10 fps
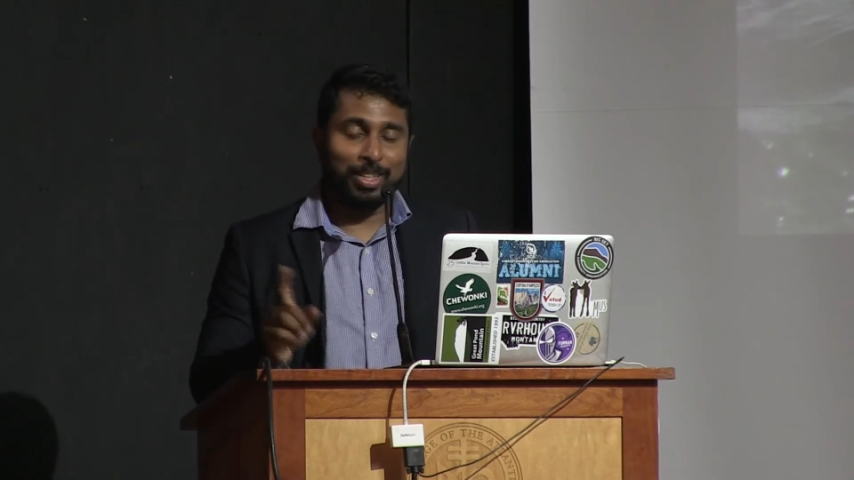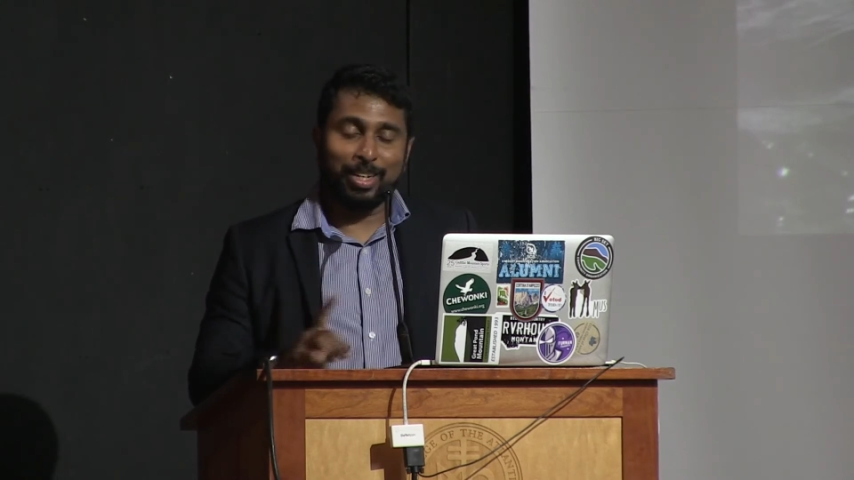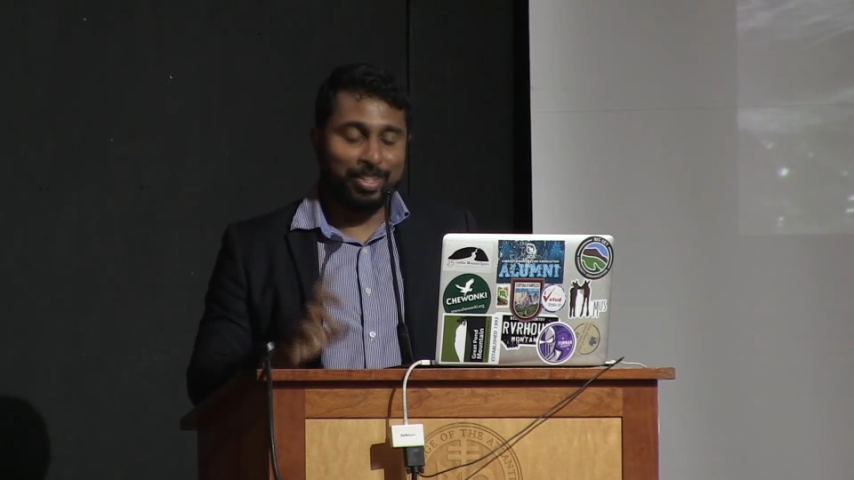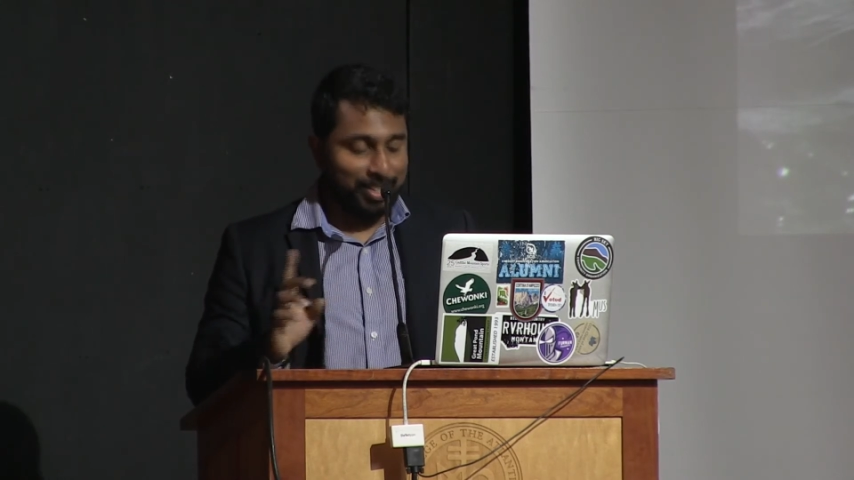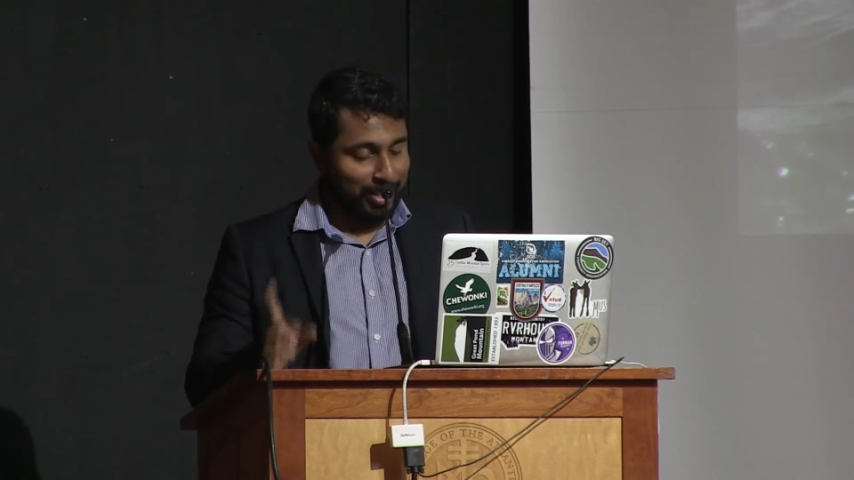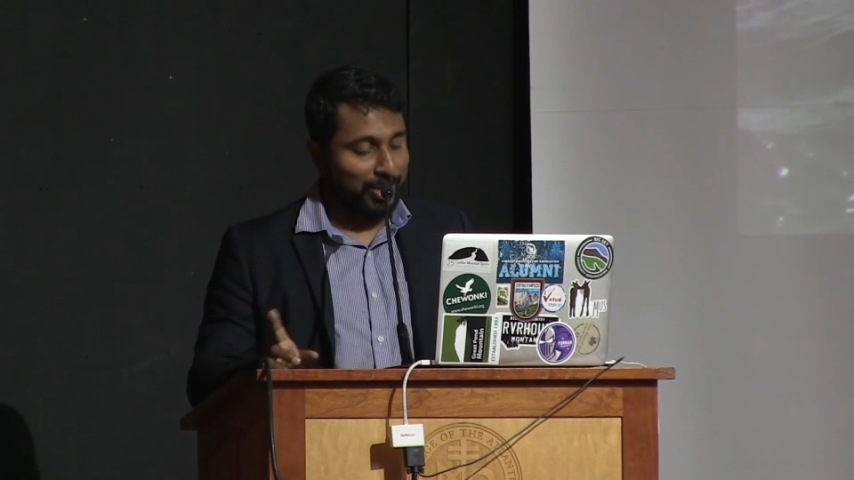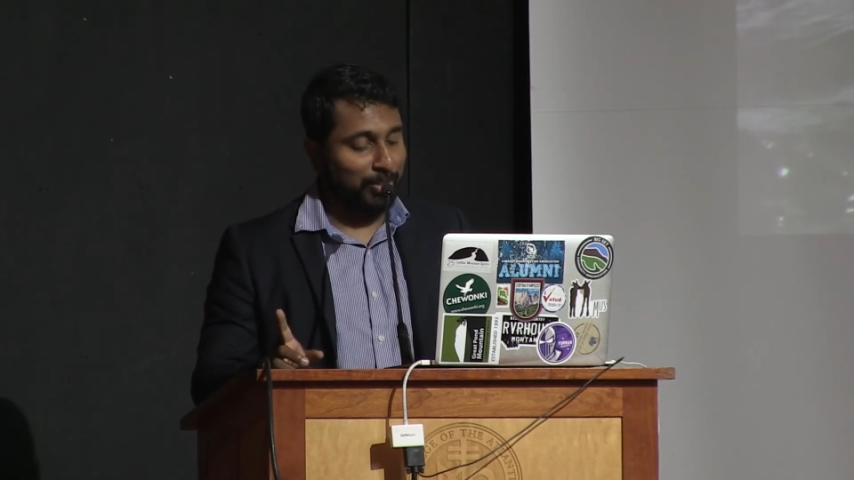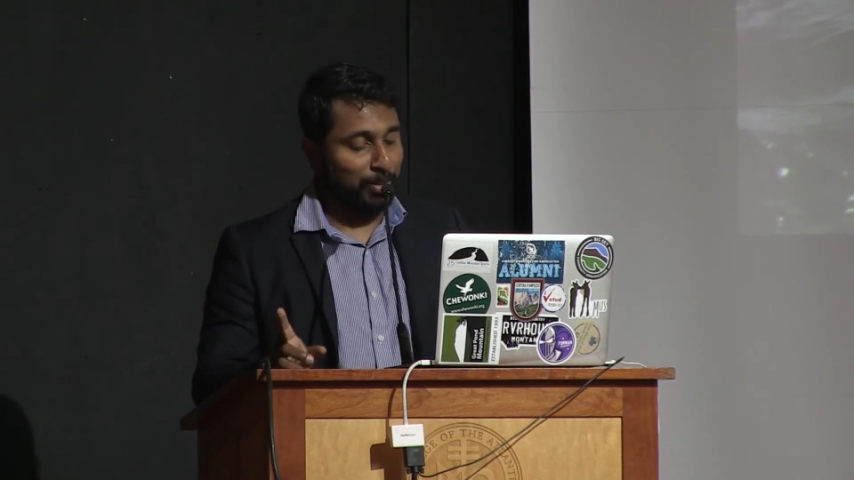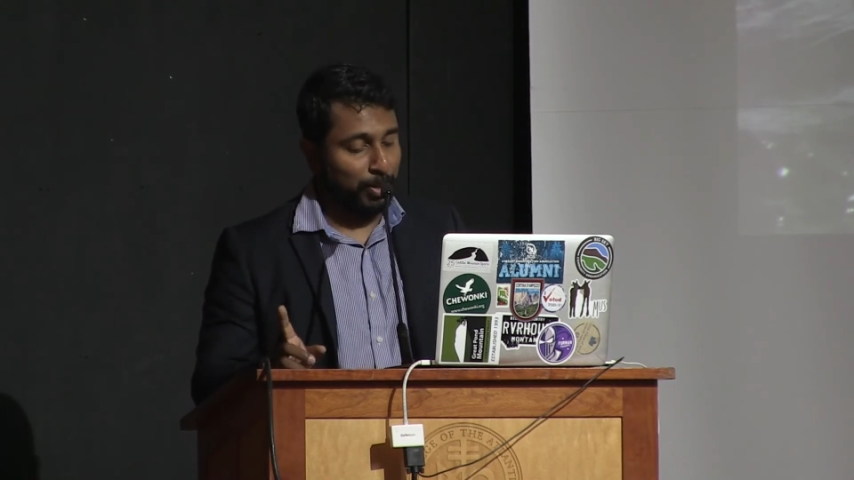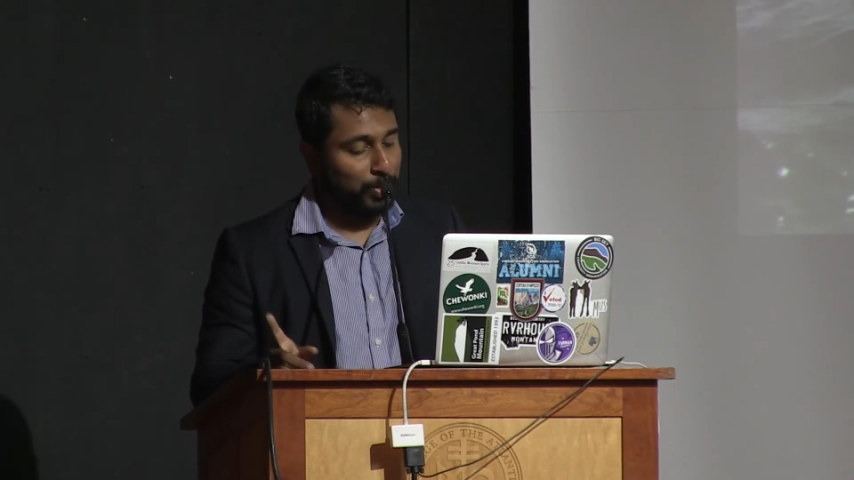they're still
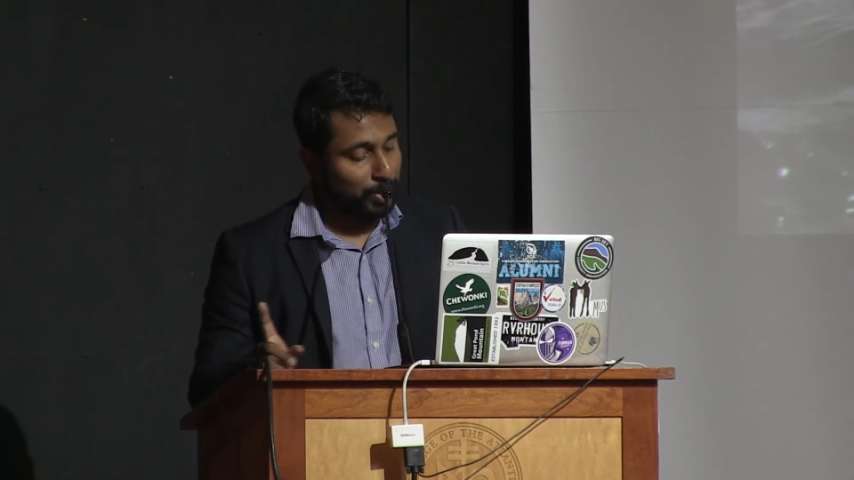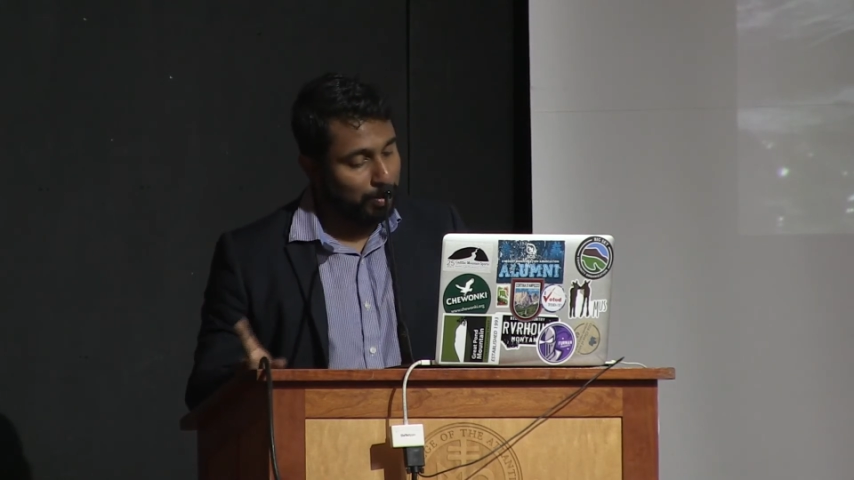confused.